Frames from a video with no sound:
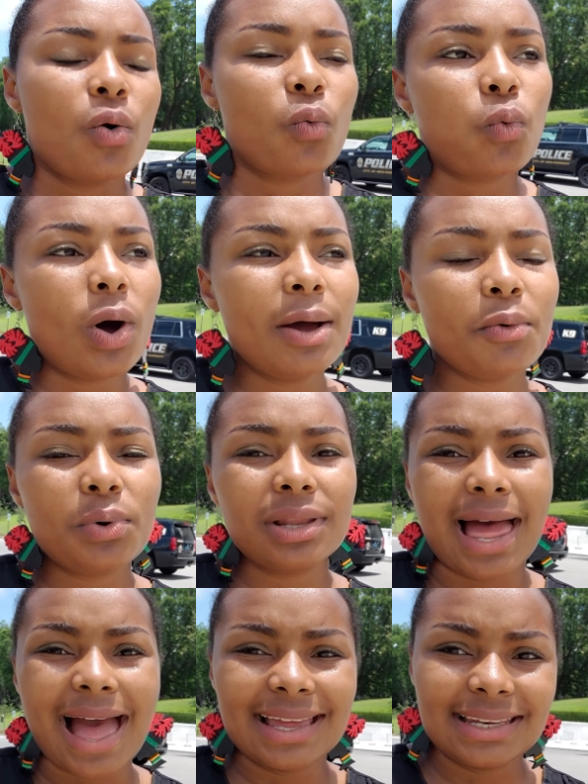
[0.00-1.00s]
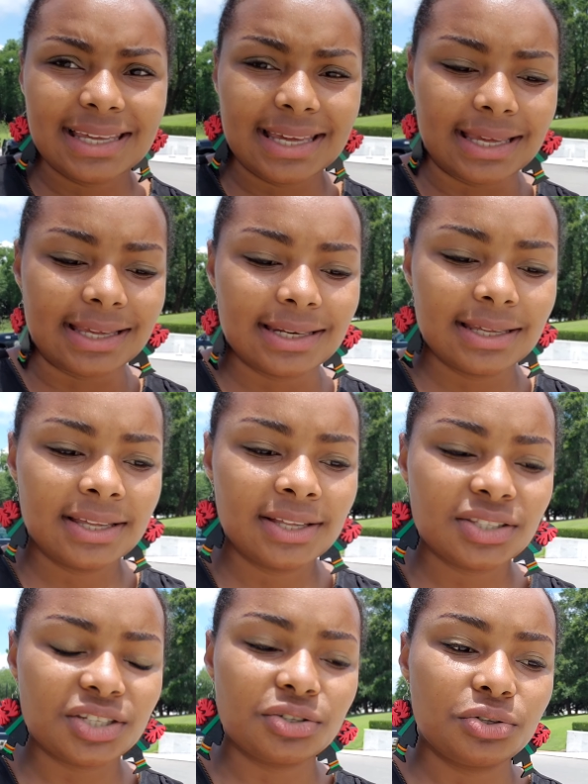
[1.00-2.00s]
what will I need
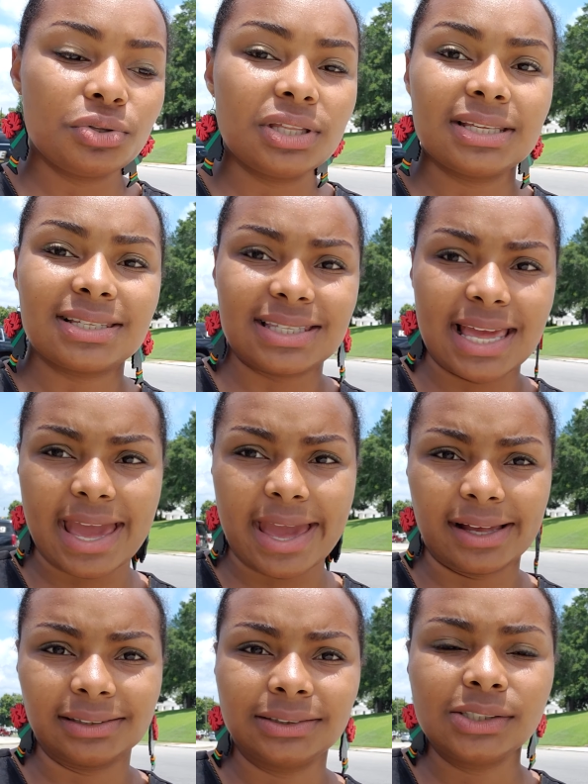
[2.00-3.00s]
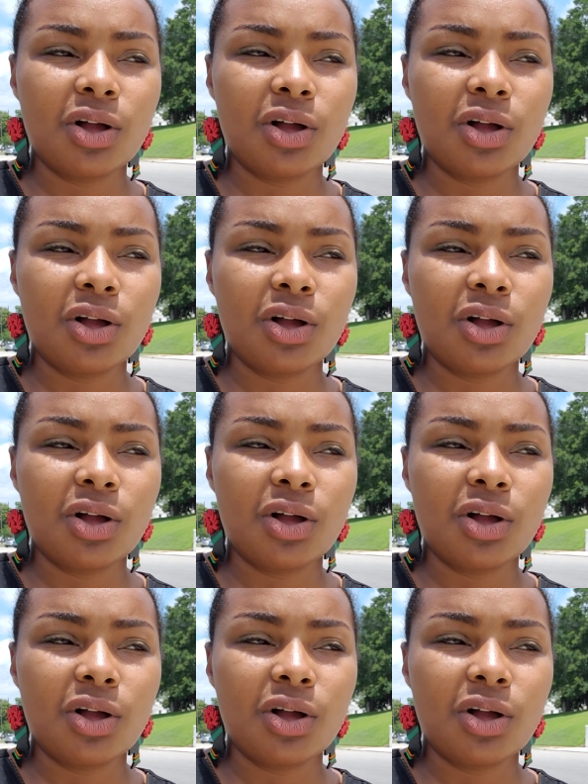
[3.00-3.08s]
to do this thing